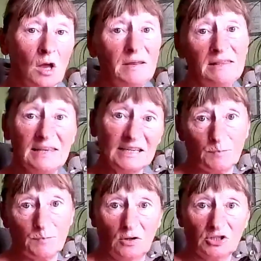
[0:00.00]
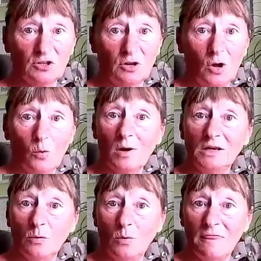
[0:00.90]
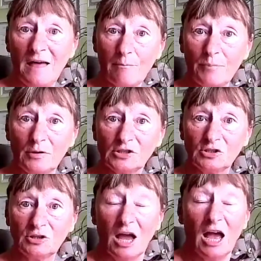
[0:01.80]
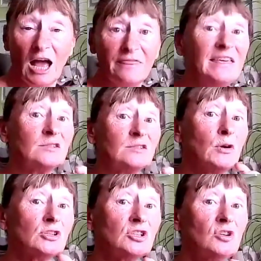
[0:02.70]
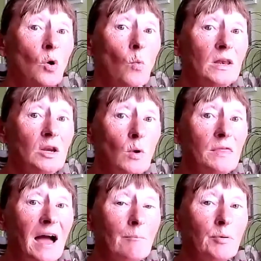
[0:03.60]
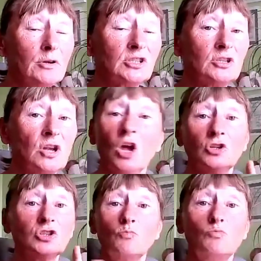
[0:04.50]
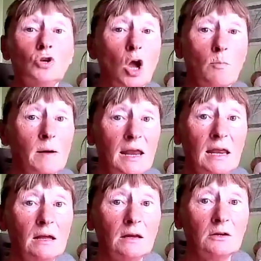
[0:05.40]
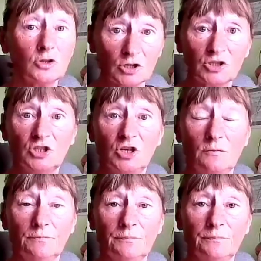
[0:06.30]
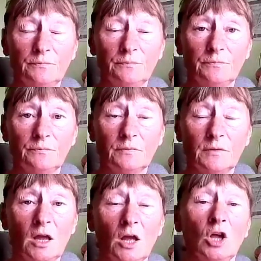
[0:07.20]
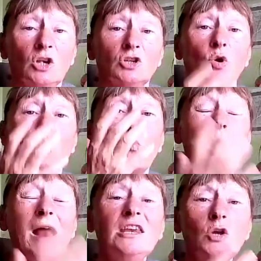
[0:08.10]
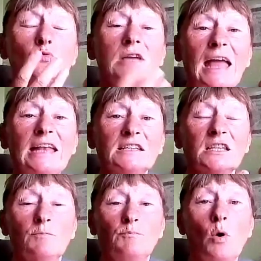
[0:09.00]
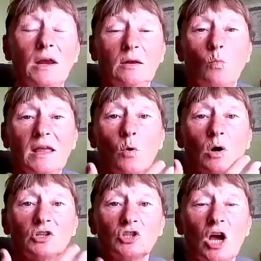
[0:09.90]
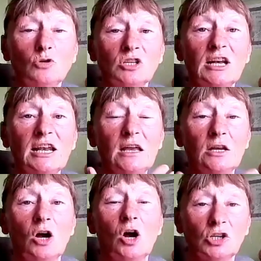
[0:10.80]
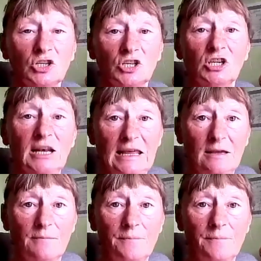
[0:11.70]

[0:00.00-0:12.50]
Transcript: be this person when you're with that person and this person when you're with that person. So nobody trusts you. So when you get to the point where you are totally and utterly